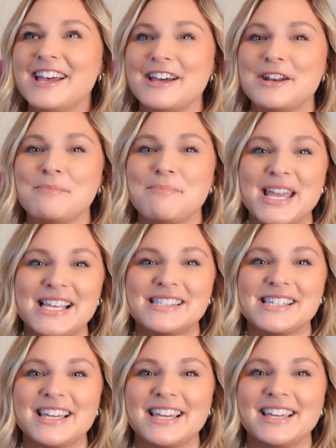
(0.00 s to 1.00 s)
an
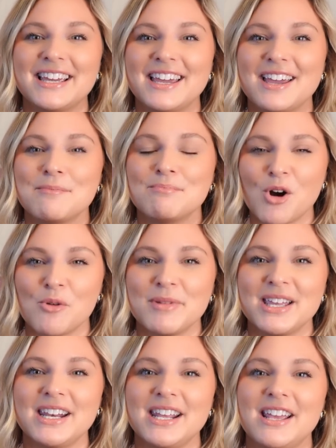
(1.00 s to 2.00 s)
amazing
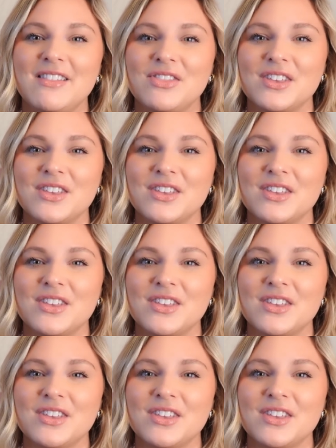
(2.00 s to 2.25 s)
moment in